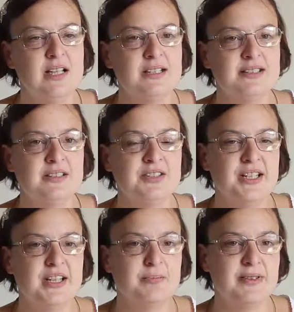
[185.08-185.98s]
And so
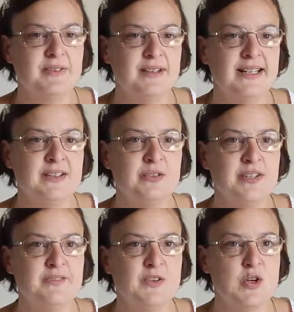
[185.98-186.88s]
she helped me fill in all
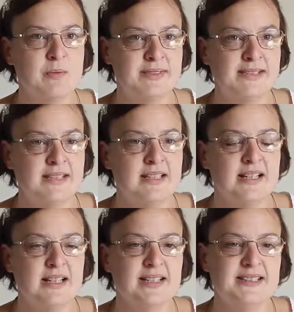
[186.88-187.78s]
the forms
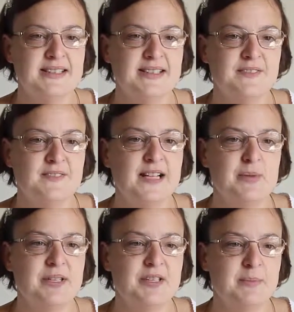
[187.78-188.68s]
and identify
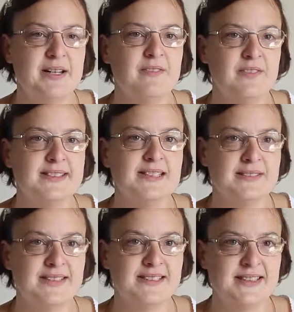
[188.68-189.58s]
which benefits I
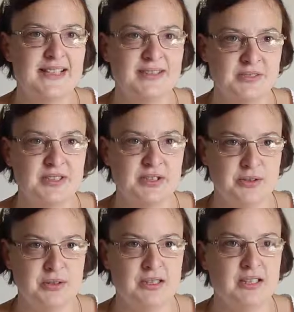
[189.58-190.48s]
was entitled
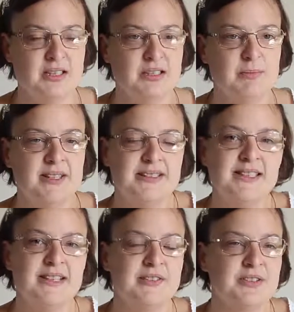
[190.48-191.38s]
to. Because
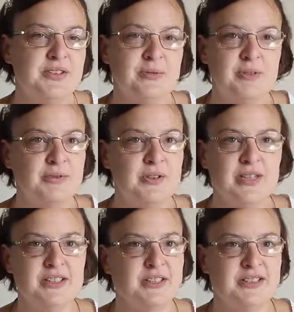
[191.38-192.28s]
I'd never done it before,
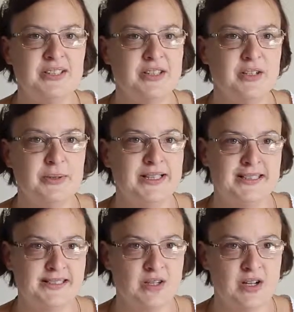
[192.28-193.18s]
I just didn't know where
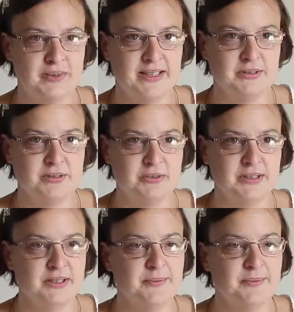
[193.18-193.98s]
to start with it all.